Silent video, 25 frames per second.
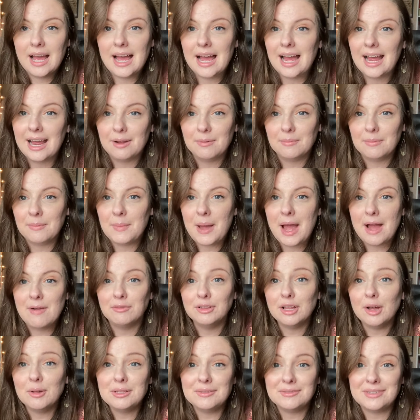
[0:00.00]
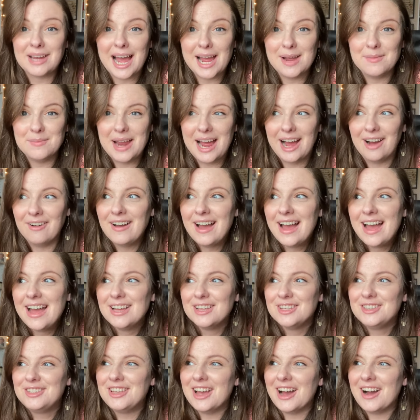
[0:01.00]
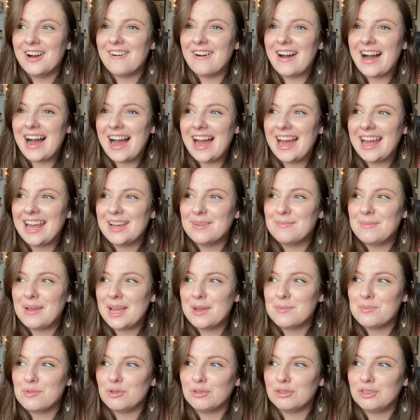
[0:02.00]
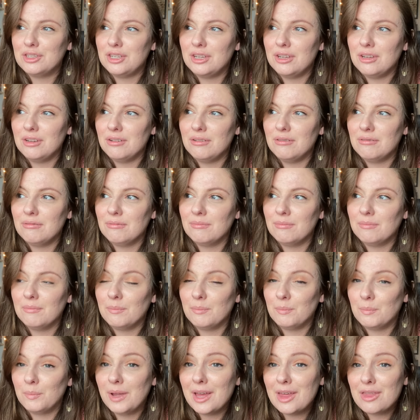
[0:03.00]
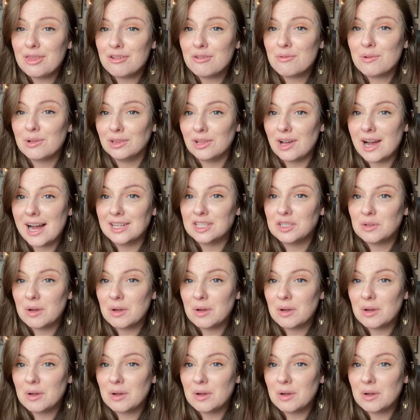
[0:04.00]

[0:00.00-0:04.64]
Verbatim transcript: I have loads of time now, so I am able to get through a lot.